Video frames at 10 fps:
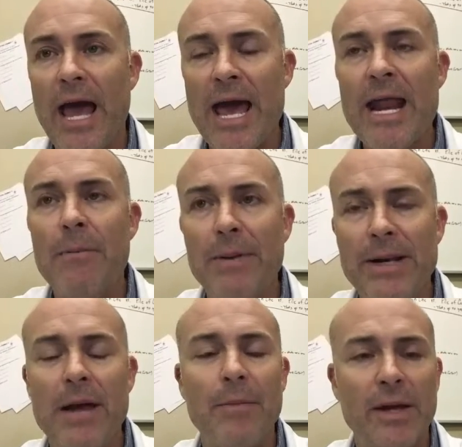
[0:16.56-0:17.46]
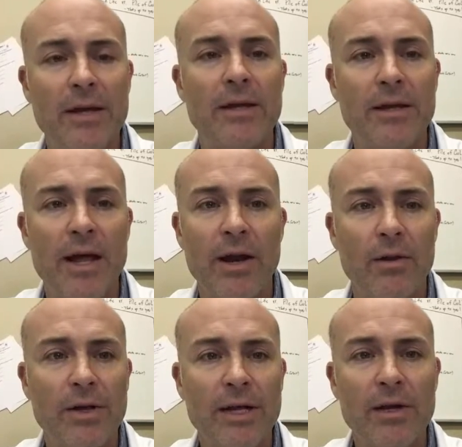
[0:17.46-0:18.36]
epidemic, not
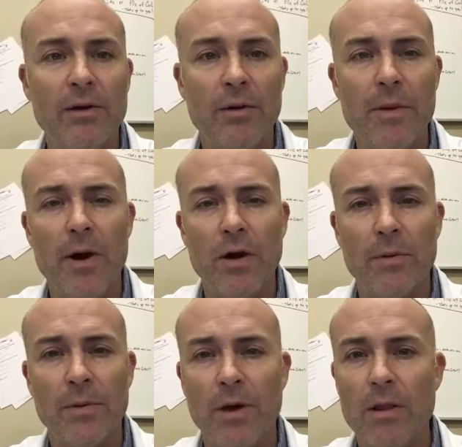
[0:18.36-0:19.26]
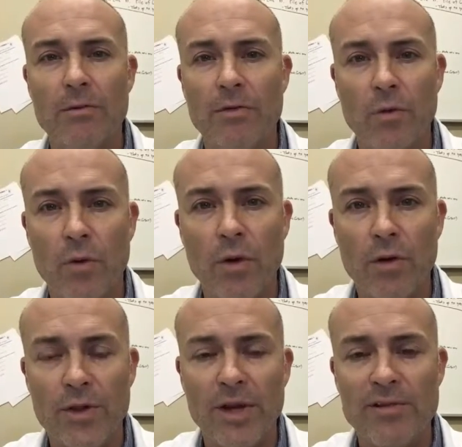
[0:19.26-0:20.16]
only here in America, but all over the
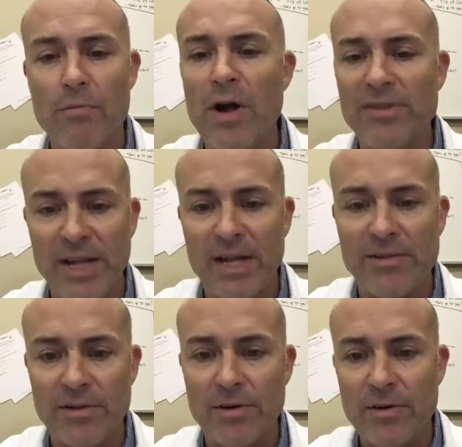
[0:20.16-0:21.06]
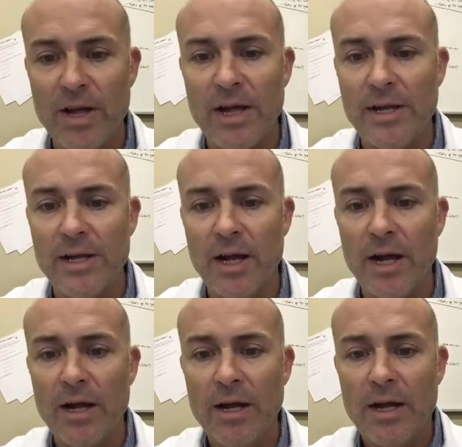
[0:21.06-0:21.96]
world, and it's breast cancer. And
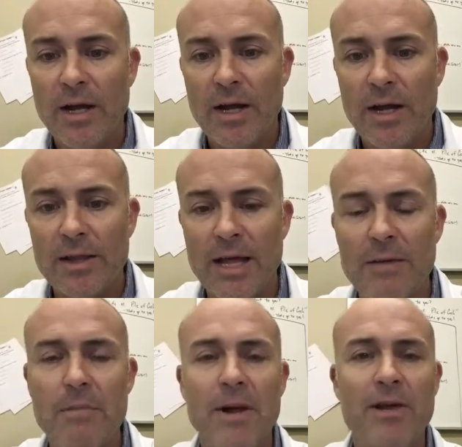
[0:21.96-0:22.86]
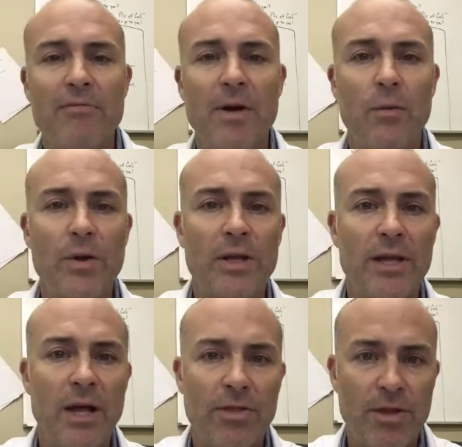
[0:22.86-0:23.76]
like many of my
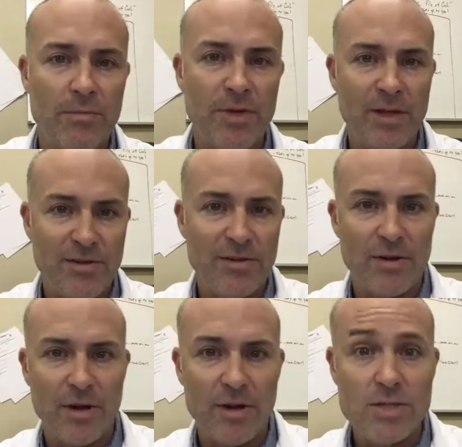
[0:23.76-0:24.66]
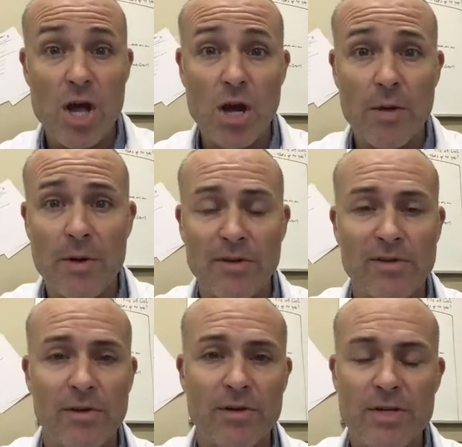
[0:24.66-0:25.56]
weekly health updates, talk about
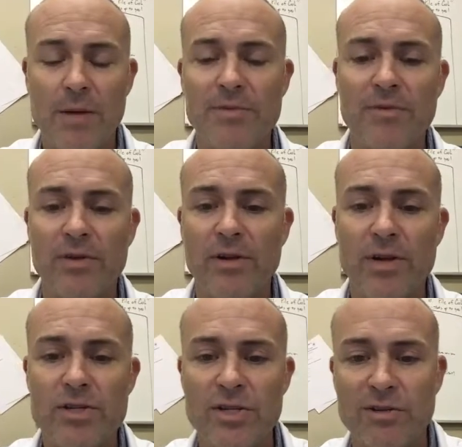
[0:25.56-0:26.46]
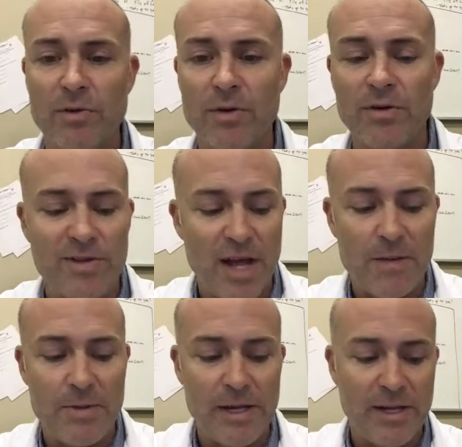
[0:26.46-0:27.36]
certain types of conditions, whether it's
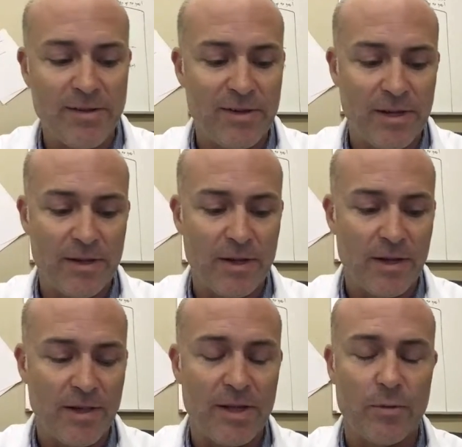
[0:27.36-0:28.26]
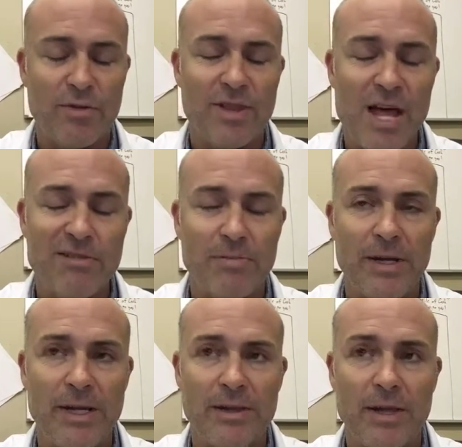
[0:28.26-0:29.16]
diabetes, and I think it was last
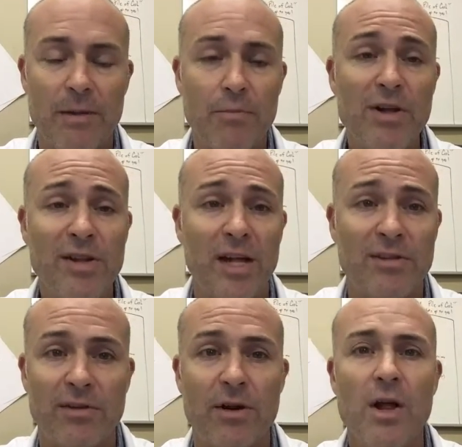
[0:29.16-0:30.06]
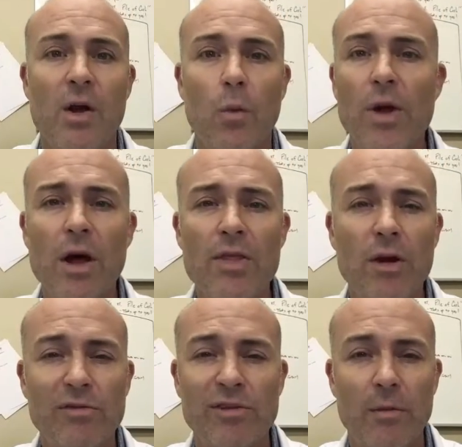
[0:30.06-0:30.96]
week, and breast cancer. We all
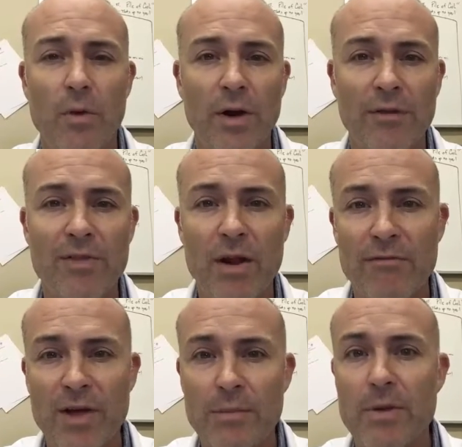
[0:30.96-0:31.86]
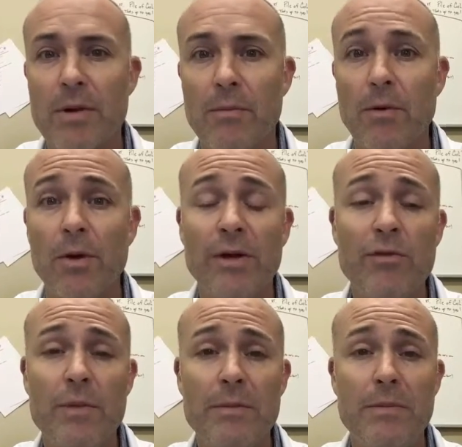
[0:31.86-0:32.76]
know someone, if not a family member, or
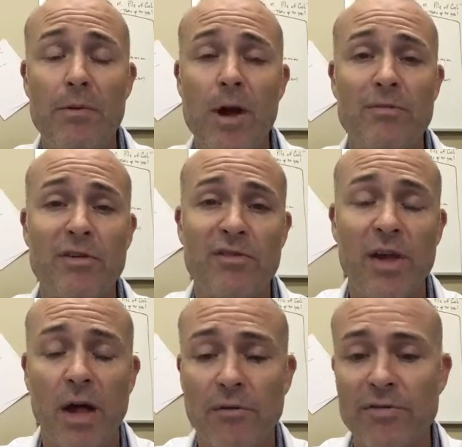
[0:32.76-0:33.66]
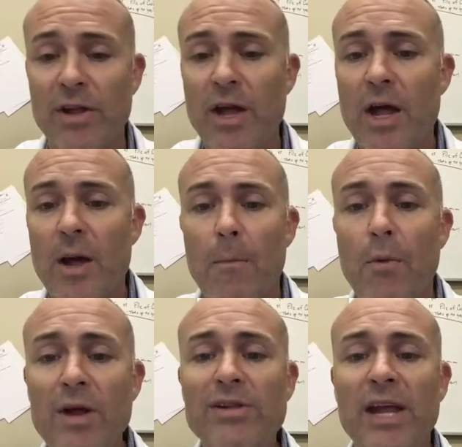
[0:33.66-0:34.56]
even maybe perhaps ourselves.
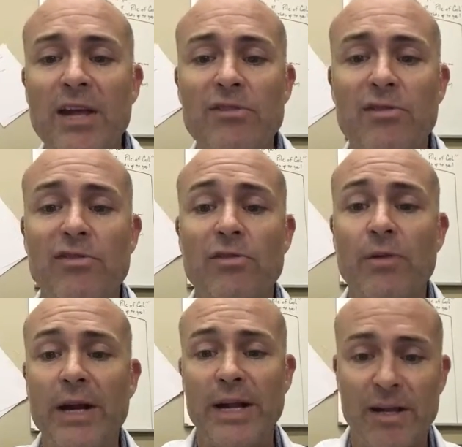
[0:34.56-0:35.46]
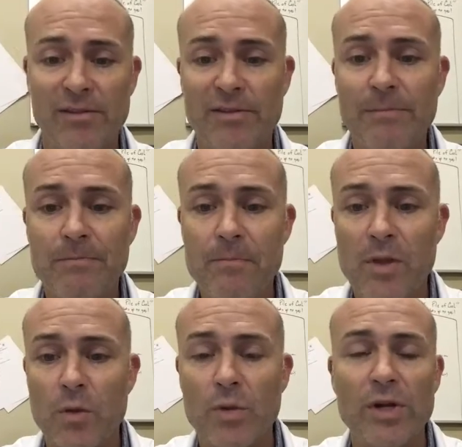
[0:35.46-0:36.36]
Breast cancer screenings
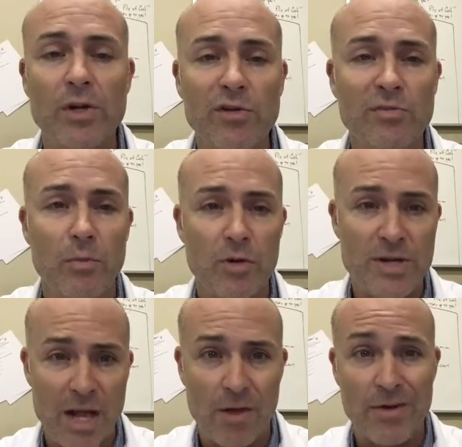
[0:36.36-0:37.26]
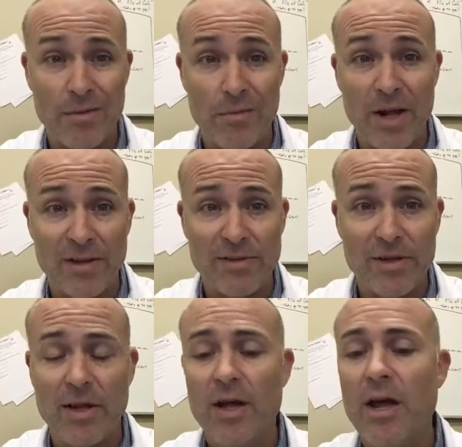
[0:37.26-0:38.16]
reduce mortality
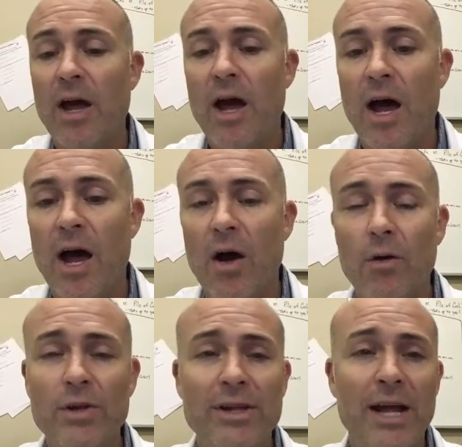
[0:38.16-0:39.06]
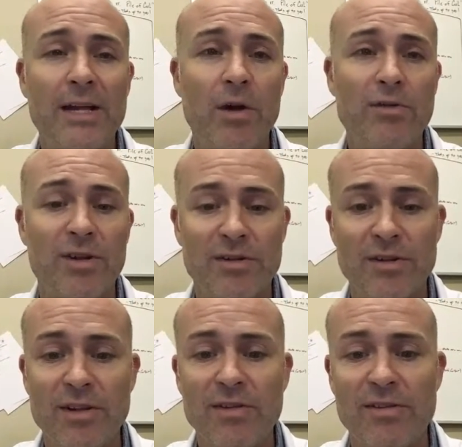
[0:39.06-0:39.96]
risk. Early
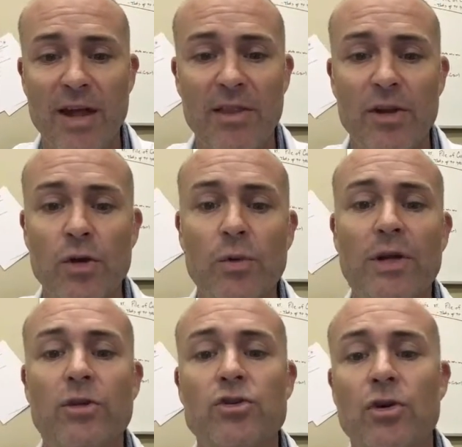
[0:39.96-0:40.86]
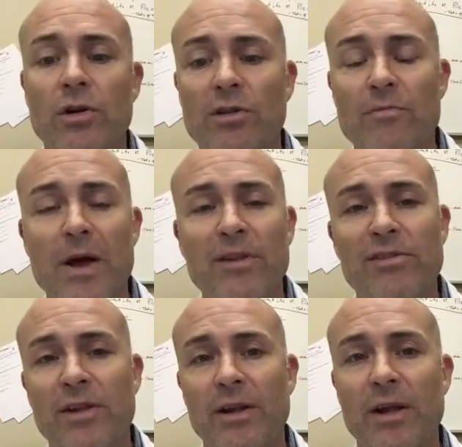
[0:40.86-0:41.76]
diagnosis, and this is out of the New England Journal of
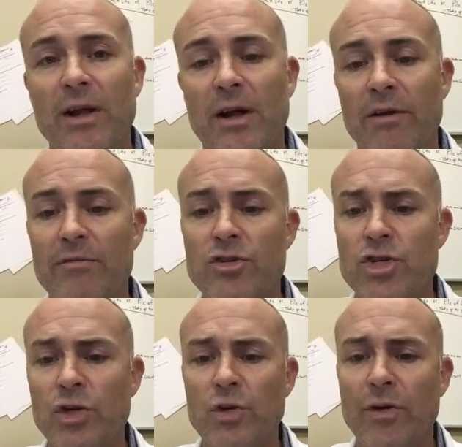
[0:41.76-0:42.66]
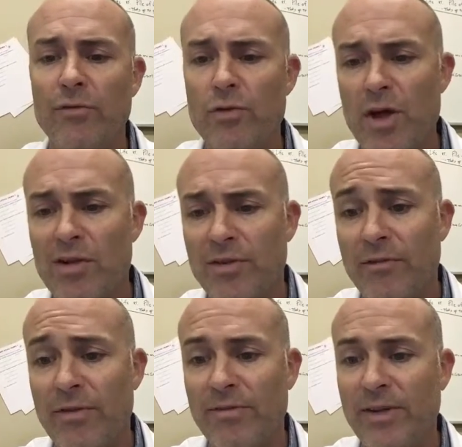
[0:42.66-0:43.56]
Medicine of June of
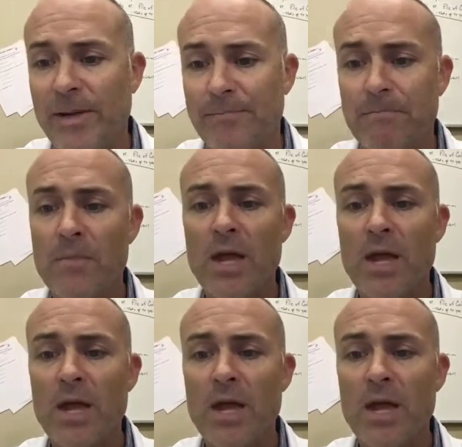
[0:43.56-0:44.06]
2015.